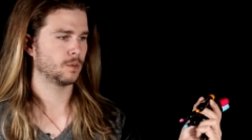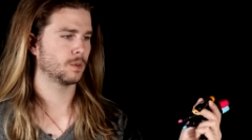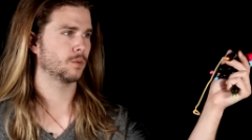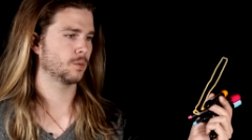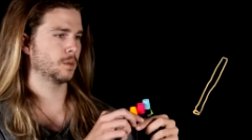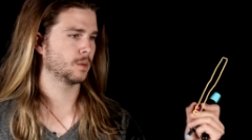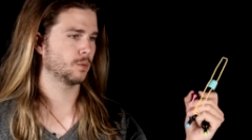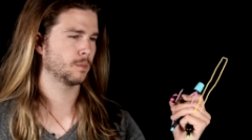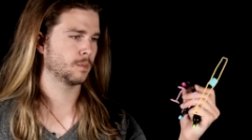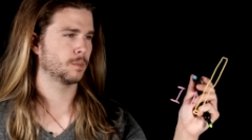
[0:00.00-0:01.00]
The Lorentz
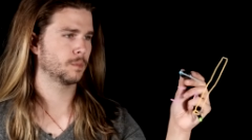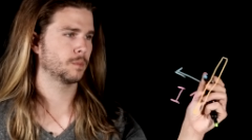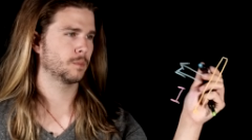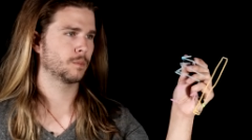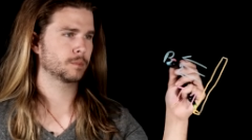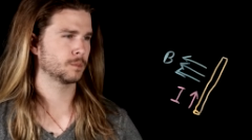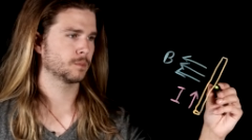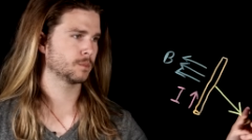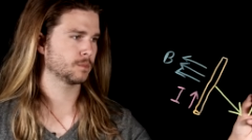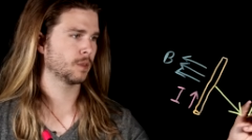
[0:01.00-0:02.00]
force is a force
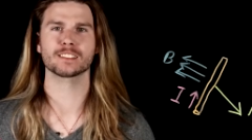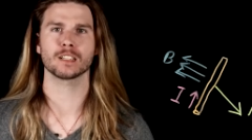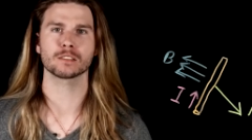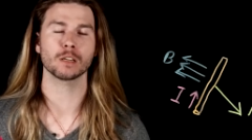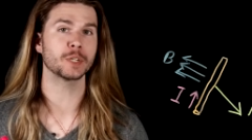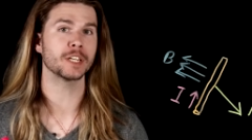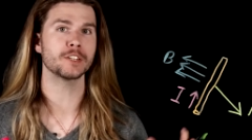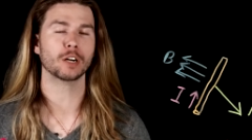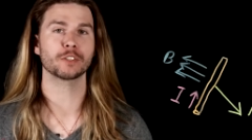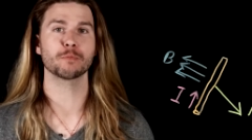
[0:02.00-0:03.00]
that acts on some
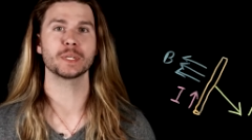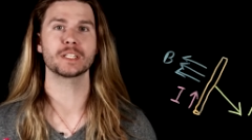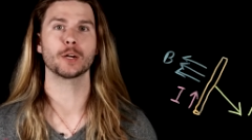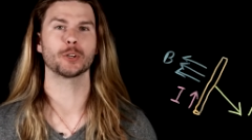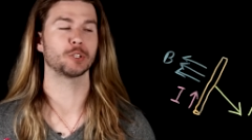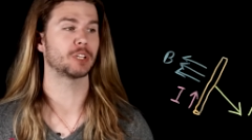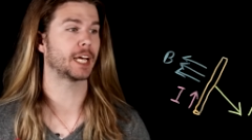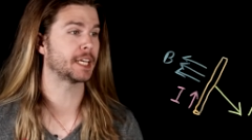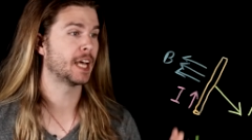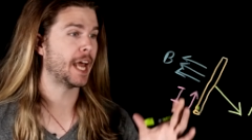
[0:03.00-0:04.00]
conductive material
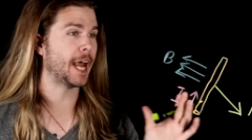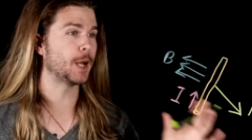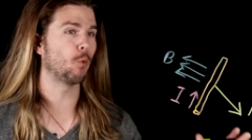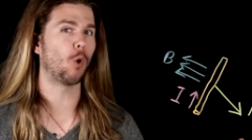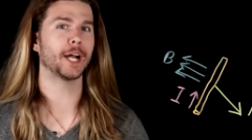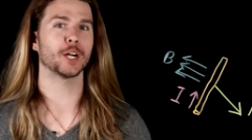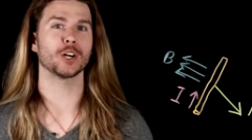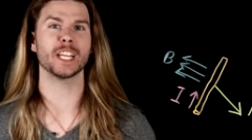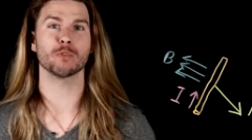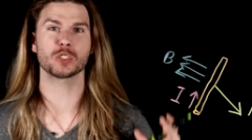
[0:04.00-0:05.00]
like a
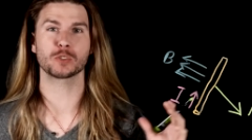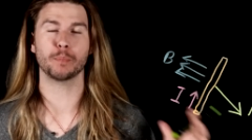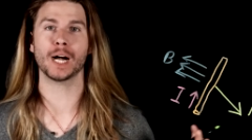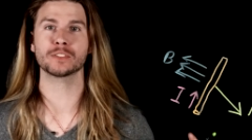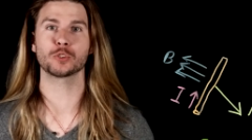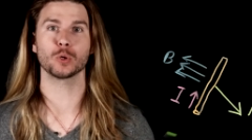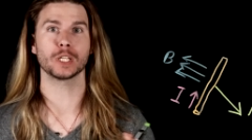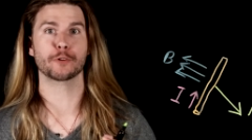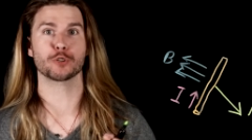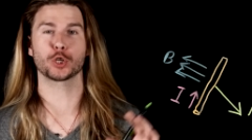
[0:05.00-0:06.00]
wire in response to
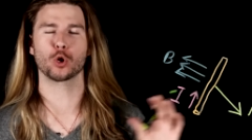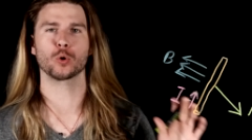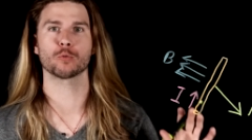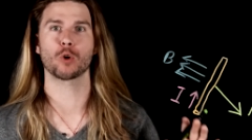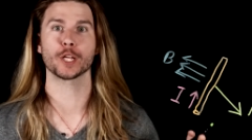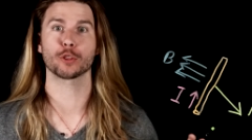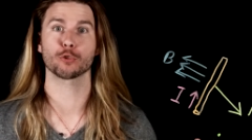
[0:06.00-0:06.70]
electric current running